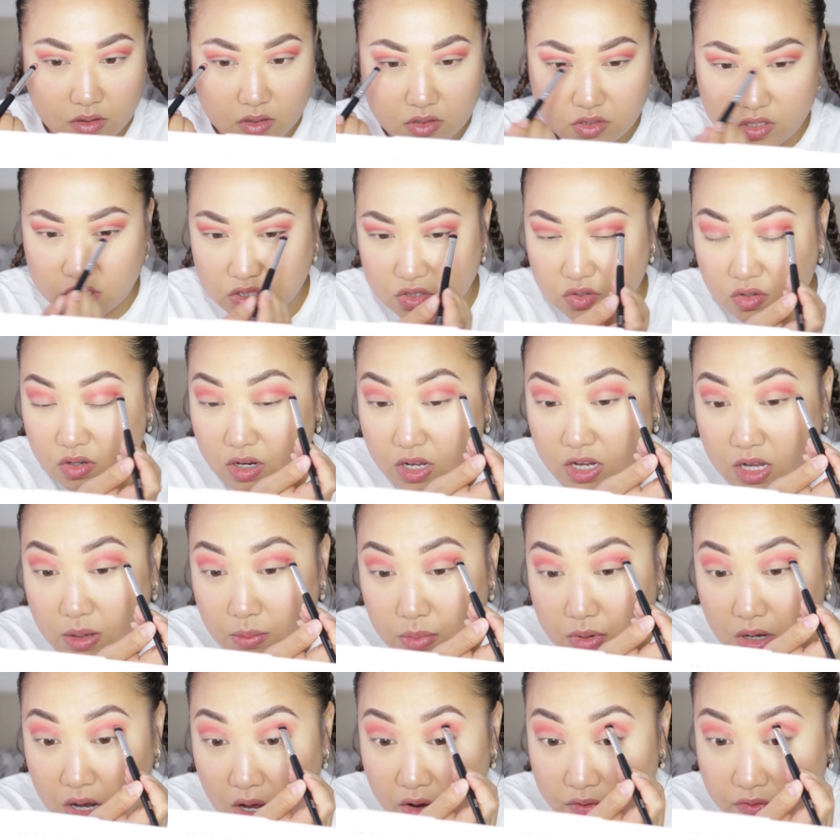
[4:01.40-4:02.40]
So it's not like
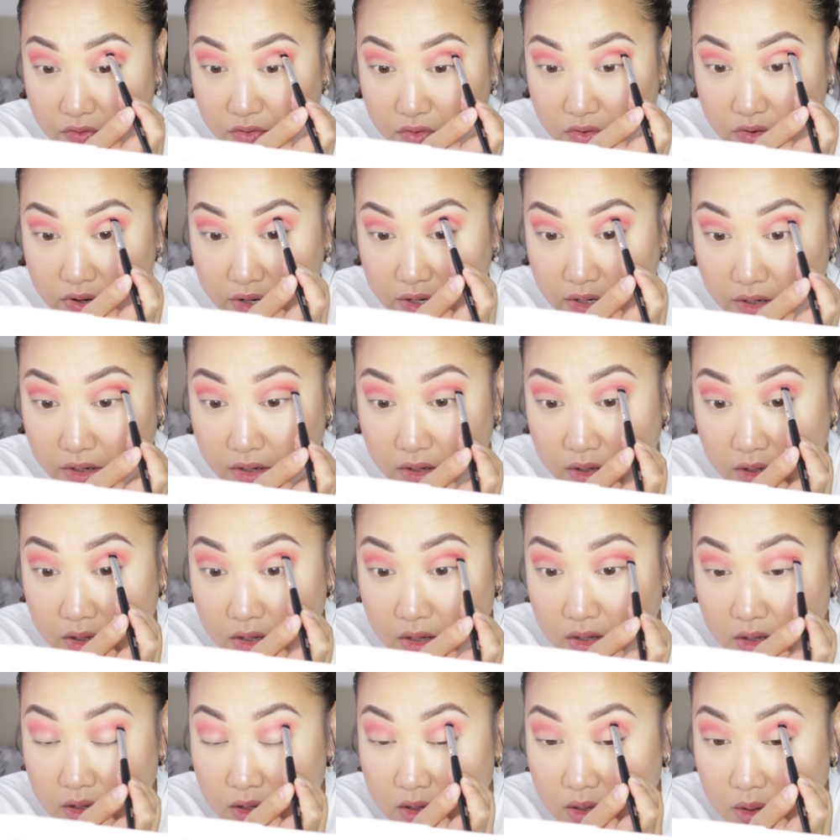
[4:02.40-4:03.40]
I'm covering
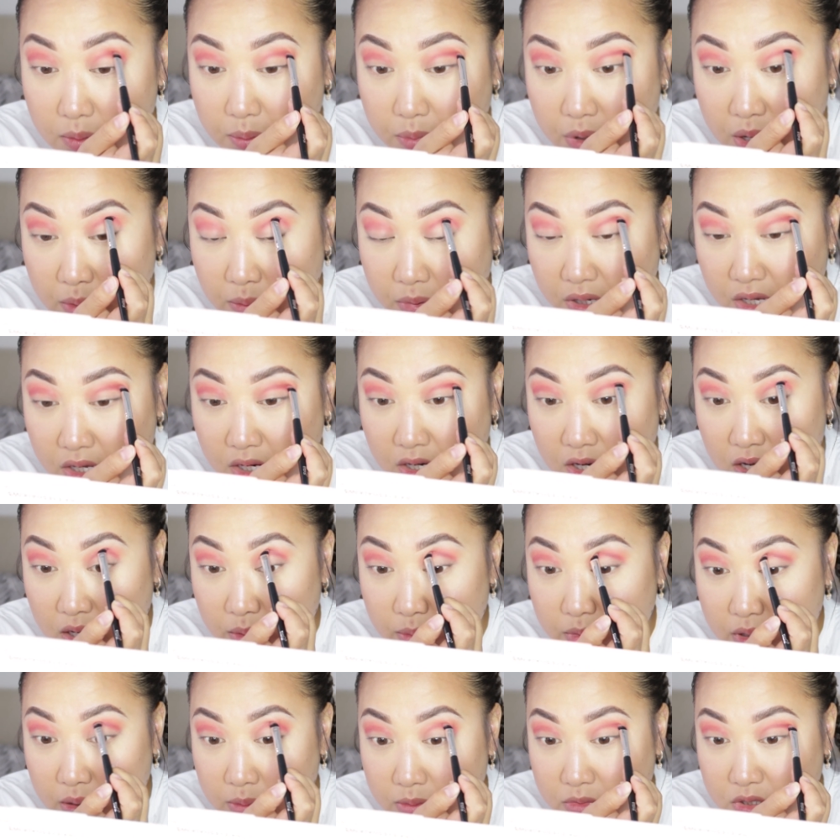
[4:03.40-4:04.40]
pumpkin
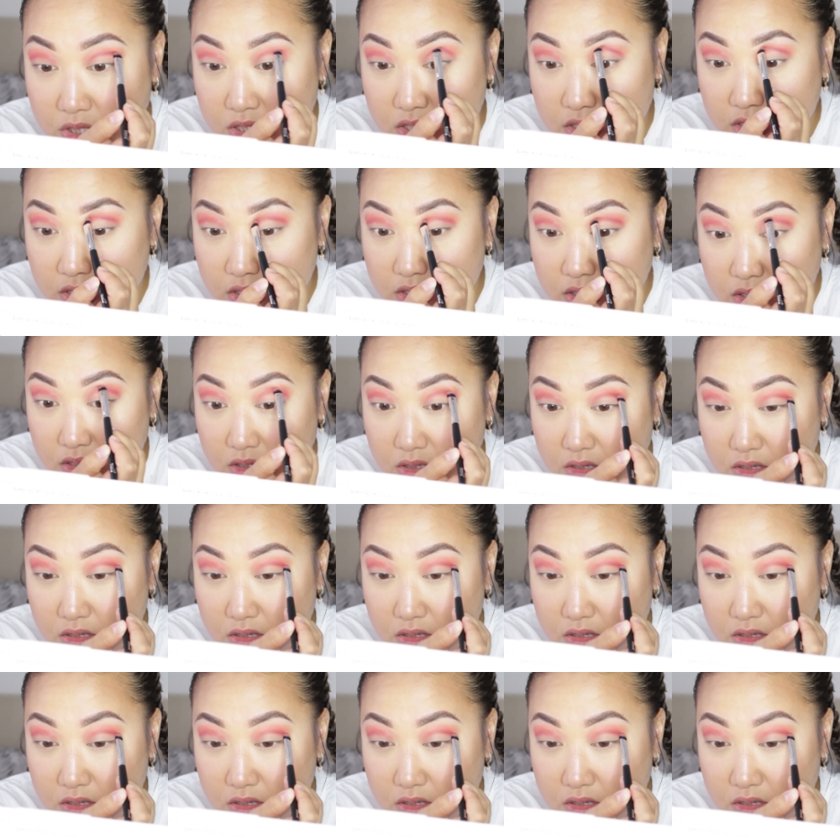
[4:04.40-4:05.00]
up, I'm just